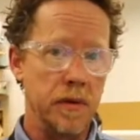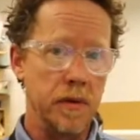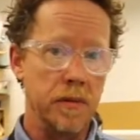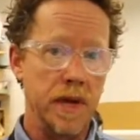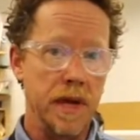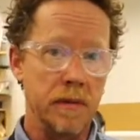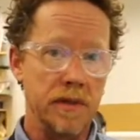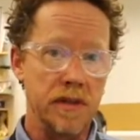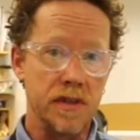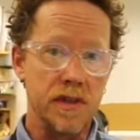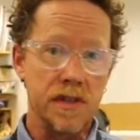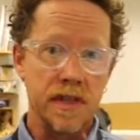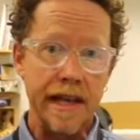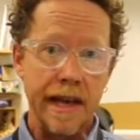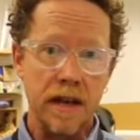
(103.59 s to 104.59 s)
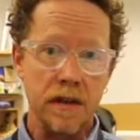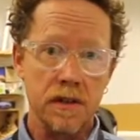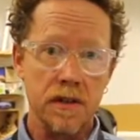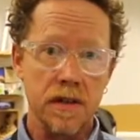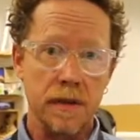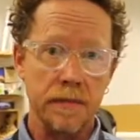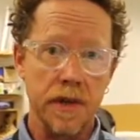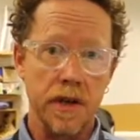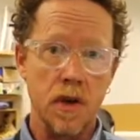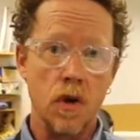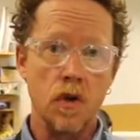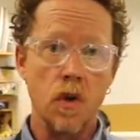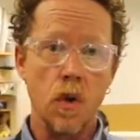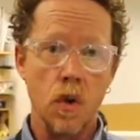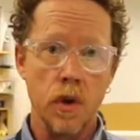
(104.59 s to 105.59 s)
of being able to scale something
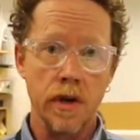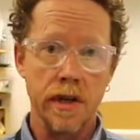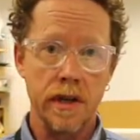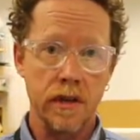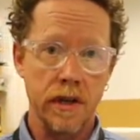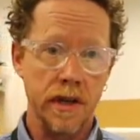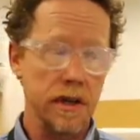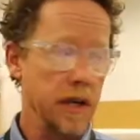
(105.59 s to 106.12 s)
accordingly.